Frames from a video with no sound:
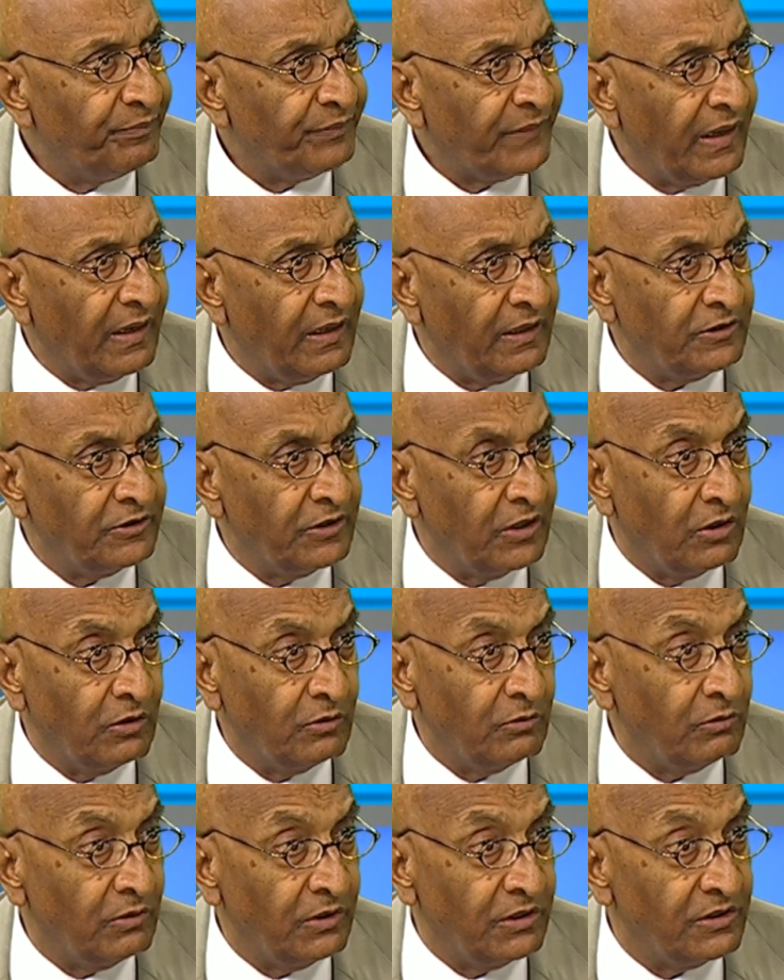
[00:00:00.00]

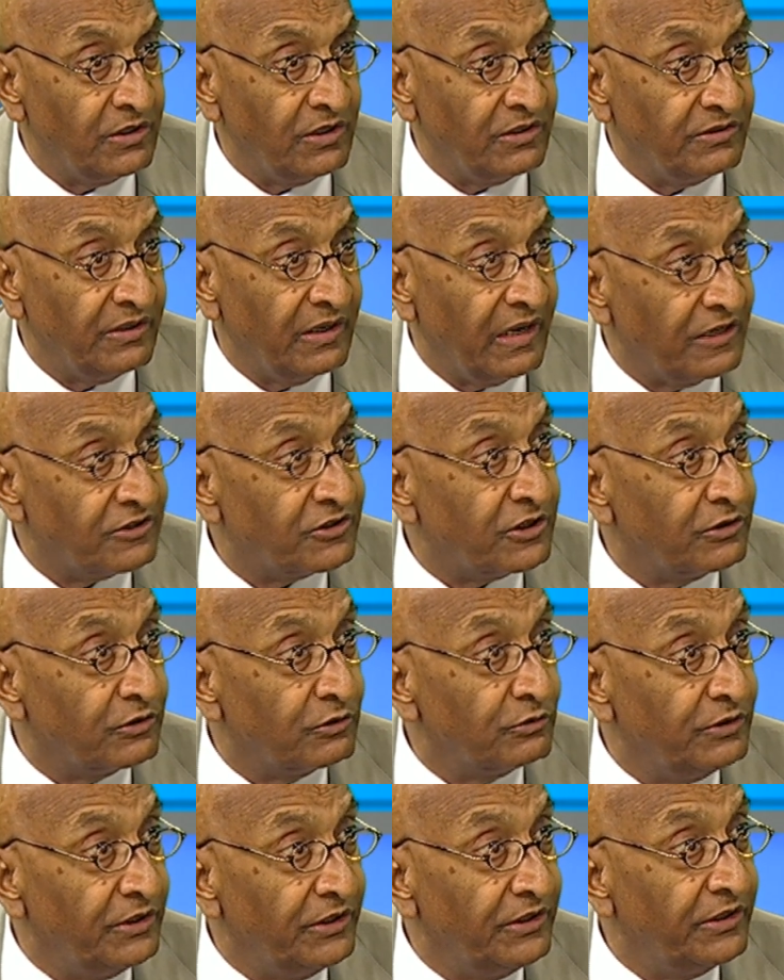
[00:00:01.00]
is an asset
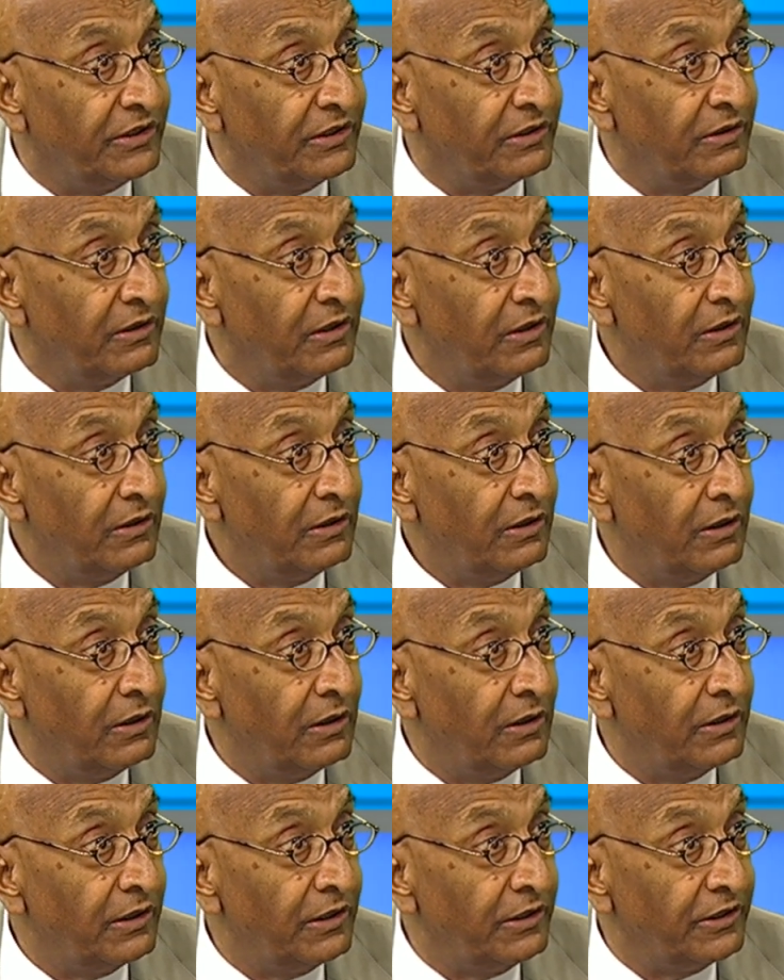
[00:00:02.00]
to the
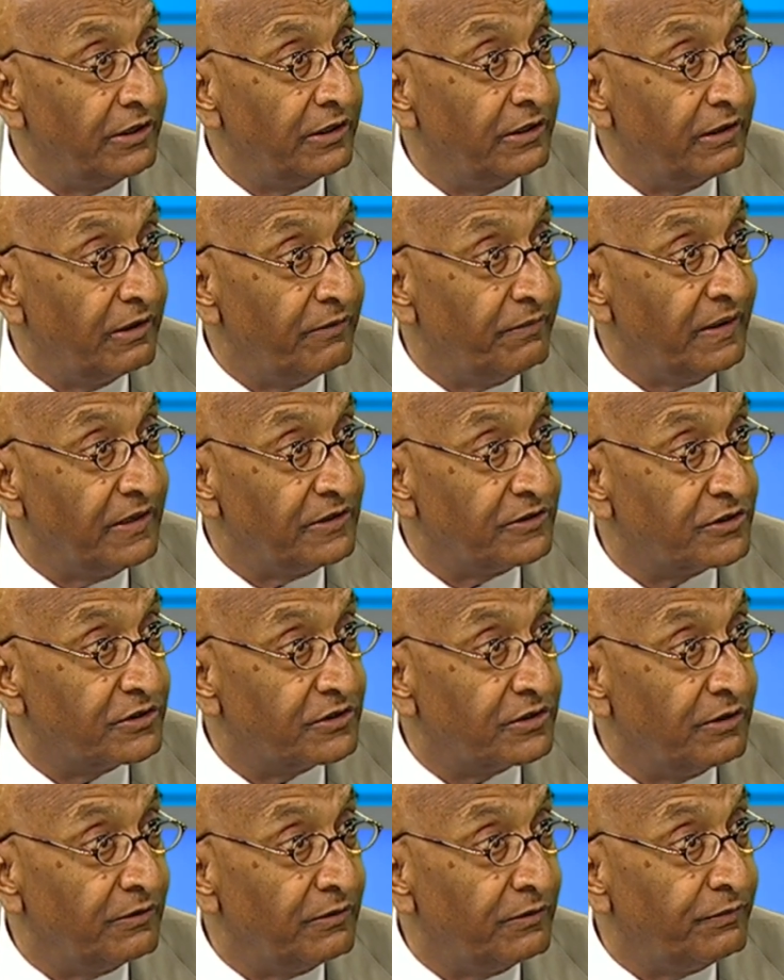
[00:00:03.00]
Indian
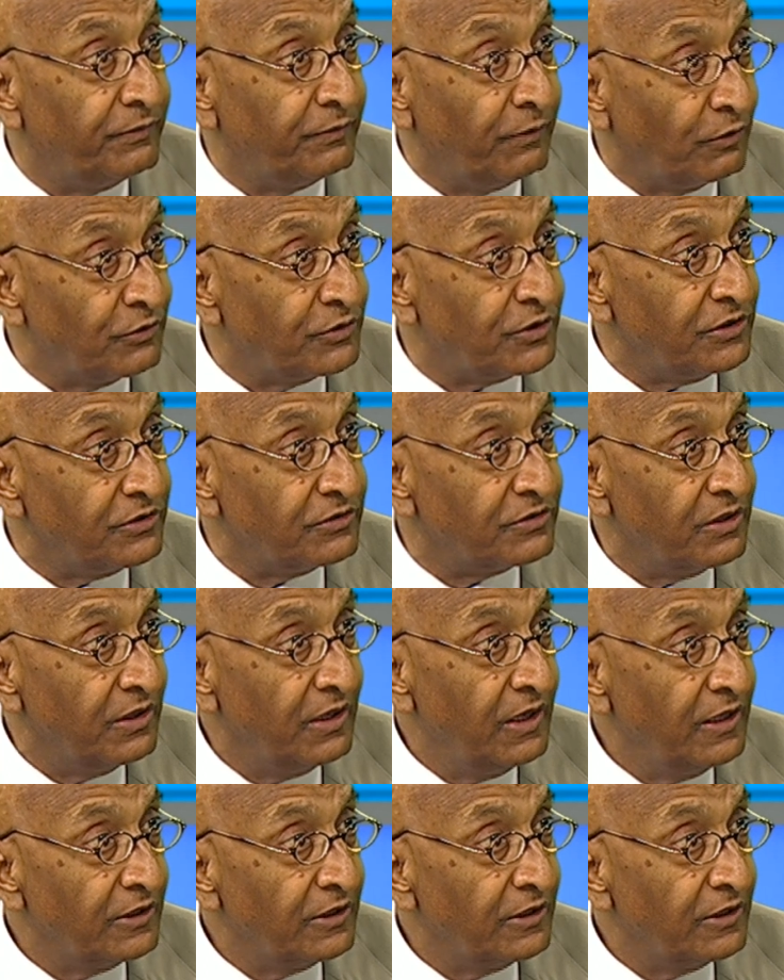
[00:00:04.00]
defense forces.